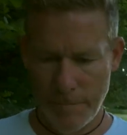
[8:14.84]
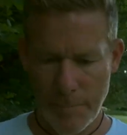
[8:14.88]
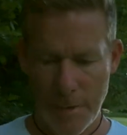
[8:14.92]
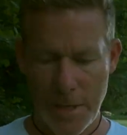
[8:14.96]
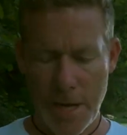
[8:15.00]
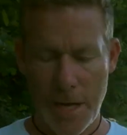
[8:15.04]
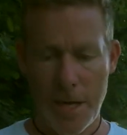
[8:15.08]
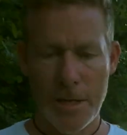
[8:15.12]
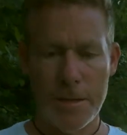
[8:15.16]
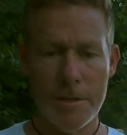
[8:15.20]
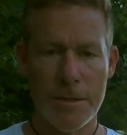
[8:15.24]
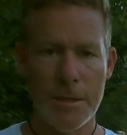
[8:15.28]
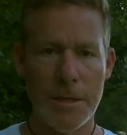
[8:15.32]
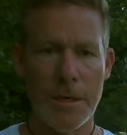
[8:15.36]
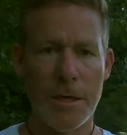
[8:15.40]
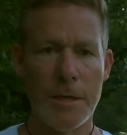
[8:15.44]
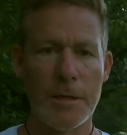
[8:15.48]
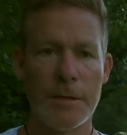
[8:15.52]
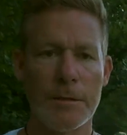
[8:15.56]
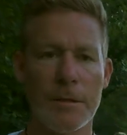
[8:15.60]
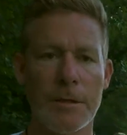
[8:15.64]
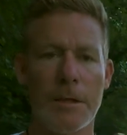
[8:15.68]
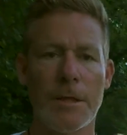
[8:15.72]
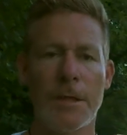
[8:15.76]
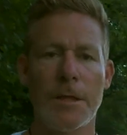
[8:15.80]
cancer,
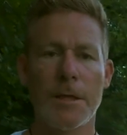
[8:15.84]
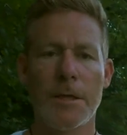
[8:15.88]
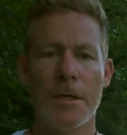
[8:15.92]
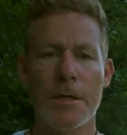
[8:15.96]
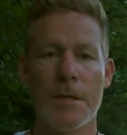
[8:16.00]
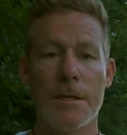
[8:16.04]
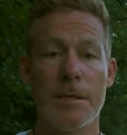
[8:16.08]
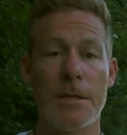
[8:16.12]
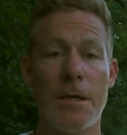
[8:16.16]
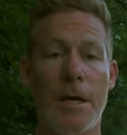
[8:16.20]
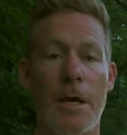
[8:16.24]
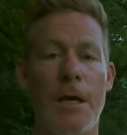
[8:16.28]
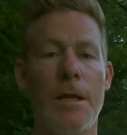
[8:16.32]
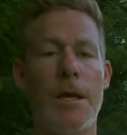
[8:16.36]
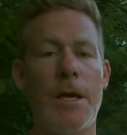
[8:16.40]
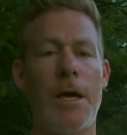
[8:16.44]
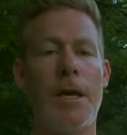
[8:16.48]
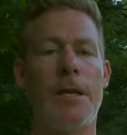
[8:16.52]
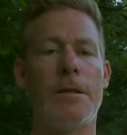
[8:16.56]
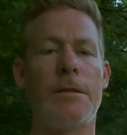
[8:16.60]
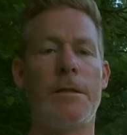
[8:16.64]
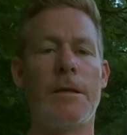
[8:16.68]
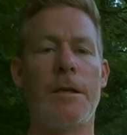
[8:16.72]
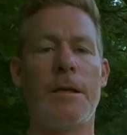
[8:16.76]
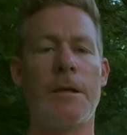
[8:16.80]
so they
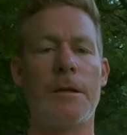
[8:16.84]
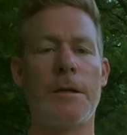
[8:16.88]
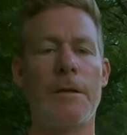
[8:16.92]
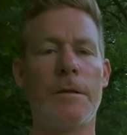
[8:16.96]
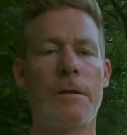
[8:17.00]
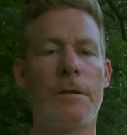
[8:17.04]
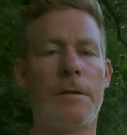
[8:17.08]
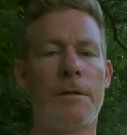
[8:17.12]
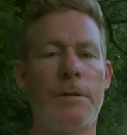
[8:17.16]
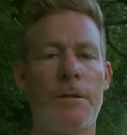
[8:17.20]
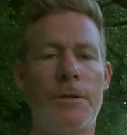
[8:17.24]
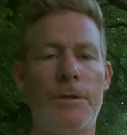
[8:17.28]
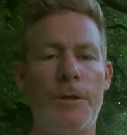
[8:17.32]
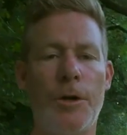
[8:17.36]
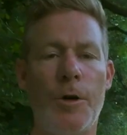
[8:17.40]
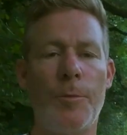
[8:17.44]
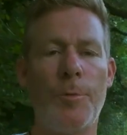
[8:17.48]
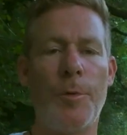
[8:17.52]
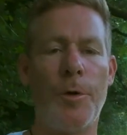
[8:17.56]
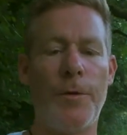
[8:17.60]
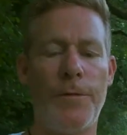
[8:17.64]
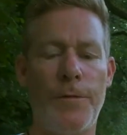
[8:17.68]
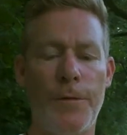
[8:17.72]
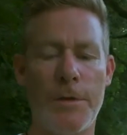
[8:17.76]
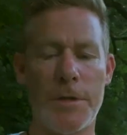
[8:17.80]
had to
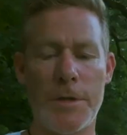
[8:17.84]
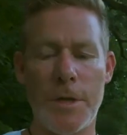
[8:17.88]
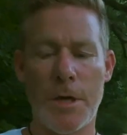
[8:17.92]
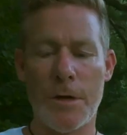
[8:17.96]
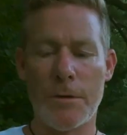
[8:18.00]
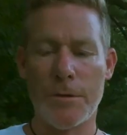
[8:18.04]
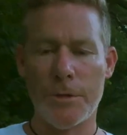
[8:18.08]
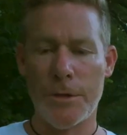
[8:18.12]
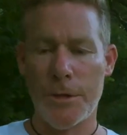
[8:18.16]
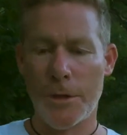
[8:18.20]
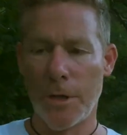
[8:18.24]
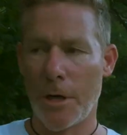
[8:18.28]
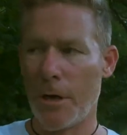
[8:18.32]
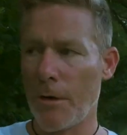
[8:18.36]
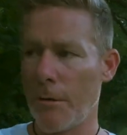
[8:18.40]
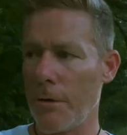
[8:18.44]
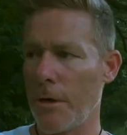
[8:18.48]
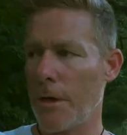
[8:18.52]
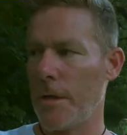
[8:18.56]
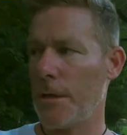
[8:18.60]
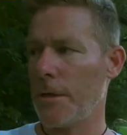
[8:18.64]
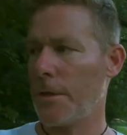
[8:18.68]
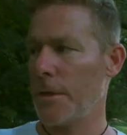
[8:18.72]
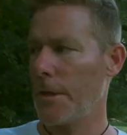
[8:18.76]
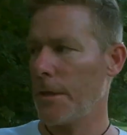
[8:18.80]
chop off his whole
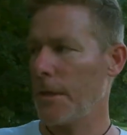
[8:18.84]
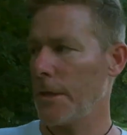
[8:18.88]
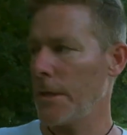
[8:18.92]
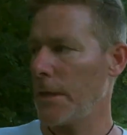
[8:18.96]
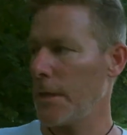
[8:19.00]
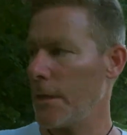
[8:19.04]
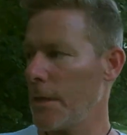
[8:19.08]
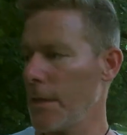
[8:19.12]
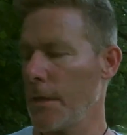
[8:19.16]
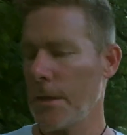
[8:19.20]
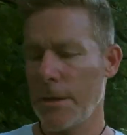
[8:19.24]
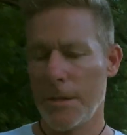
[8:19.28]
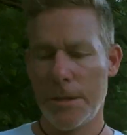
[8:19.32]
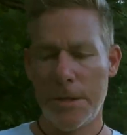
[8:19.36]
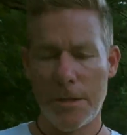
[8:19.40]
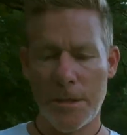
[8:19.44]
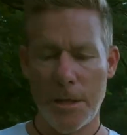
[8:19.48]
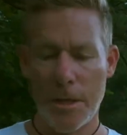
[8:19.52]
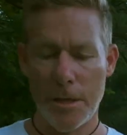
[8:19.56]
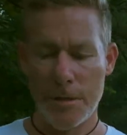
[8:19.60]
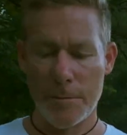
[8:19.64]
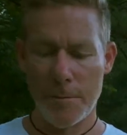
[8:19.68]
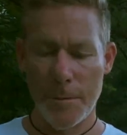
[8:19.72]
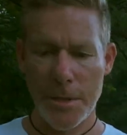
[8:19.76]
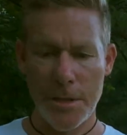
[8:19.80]
shoulder,
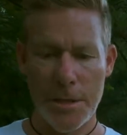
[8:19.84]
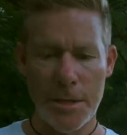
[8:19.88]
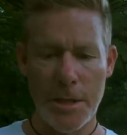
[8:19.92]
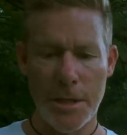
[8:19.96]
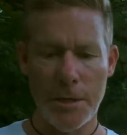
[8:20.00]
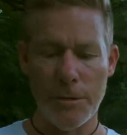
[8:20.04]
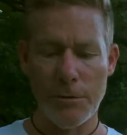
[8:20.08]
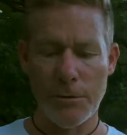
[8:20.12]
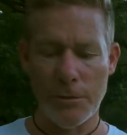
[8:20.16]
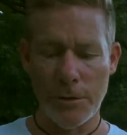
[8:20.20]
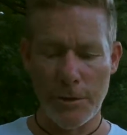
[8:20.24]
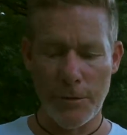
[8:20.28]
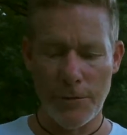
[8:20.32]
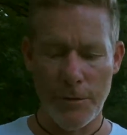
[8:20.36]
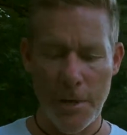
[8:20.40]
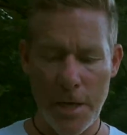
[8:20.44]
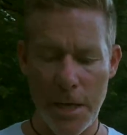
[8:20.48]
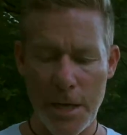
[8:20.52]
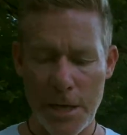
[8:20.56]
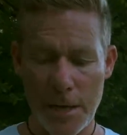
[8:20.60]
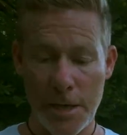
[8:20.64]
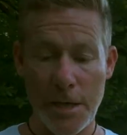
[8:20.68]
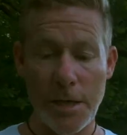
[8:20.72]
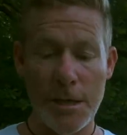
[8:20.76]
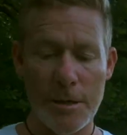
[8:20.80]
so he's missing all of
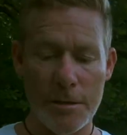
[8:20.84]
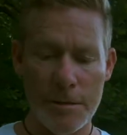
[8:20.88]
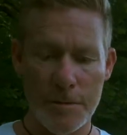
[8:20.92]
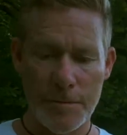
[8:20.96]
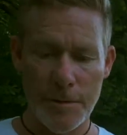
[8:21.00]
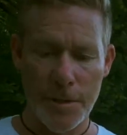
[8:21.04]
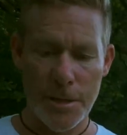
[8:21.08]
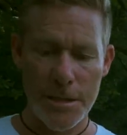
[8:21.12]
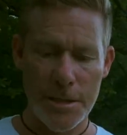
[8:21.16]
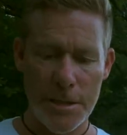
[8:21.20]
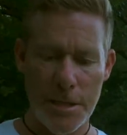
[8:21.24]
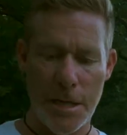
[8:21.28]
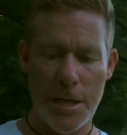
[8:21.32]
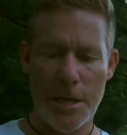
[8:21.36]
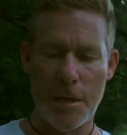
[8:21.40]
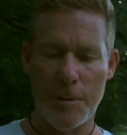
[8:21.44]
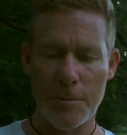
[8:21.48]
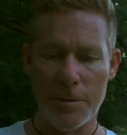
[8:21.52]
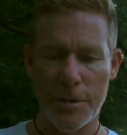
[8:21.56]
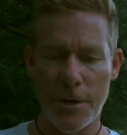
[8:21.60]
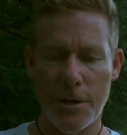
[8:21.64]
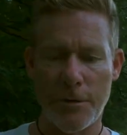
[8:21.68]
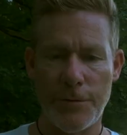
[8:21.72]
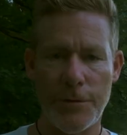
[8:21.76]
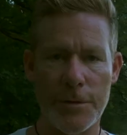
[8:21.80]
that. And he used to be a
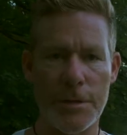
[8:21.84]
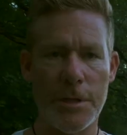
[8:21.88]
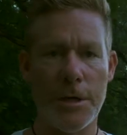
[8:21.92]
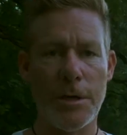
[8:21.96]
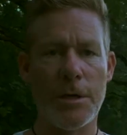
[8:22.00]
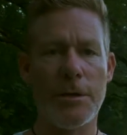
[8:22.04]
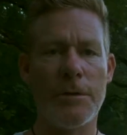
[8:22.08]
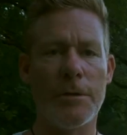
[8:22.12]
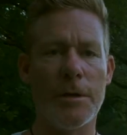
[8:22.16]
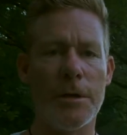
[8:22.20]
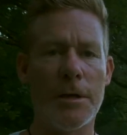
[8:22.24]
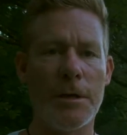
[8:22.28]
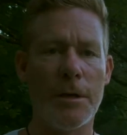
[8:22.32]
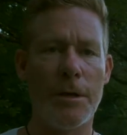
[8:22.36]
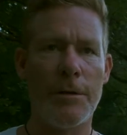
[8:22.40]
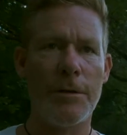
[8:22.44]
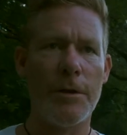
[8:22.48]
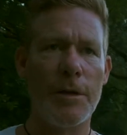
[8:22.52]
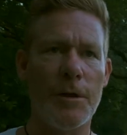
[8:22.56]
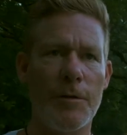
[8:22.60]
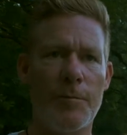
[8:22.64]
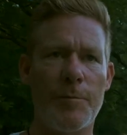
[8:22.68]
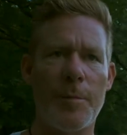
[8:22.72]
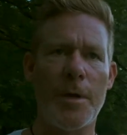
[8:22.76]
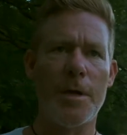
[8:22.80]
stand-up surfer too, and I
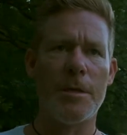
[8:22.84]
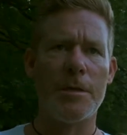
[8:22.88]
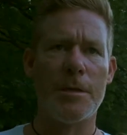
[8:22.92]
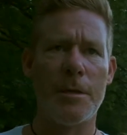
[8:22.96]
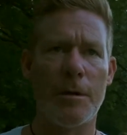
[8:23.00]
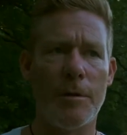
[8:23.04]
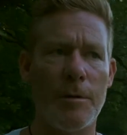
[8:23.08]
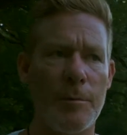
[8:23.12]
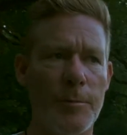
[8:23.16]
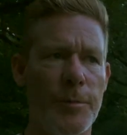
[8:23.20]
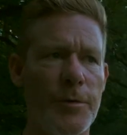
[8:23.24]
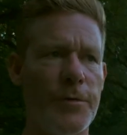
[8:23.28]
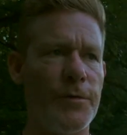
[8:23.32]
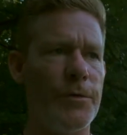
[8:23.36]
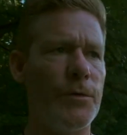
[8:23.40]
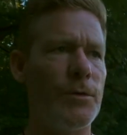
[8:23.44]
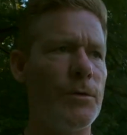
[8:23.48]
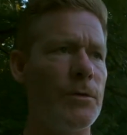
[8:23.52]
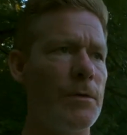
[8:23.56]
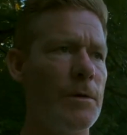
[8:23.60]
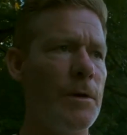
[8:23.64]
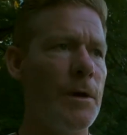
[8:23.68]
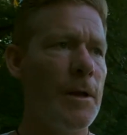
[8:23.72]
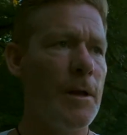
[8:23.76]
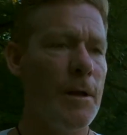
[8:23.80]
think I've mentioned him
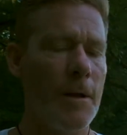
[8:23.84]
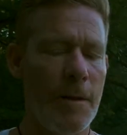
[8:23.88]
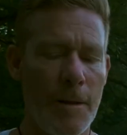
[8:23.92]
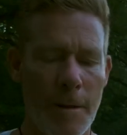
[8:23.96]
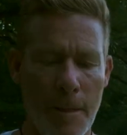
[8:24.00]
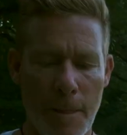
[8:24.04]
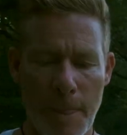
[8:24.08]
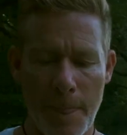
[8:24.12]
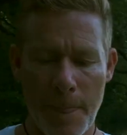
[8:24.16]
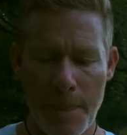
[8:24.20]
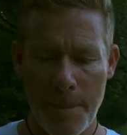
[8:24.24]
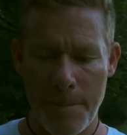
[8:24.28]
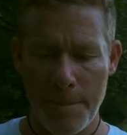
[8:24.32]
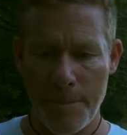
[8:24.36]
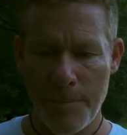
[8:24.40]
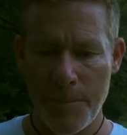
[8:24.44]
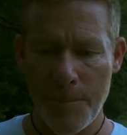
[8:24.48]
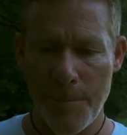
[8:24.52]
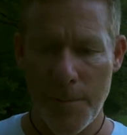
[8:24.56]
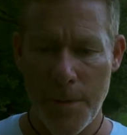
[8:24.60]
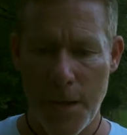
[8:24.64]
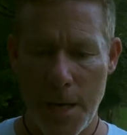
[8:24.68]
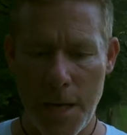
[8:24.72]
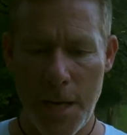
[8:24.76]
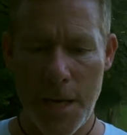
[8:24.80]
before.
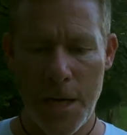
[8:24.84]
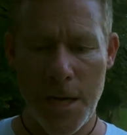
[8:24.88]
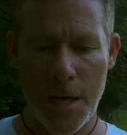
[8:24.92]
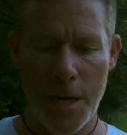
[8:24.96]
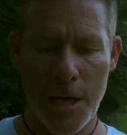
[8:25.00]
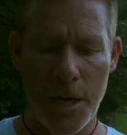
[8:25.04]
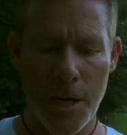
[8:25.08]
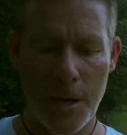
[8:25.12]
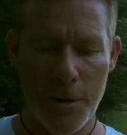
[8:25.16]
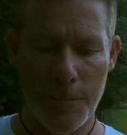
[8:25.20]
And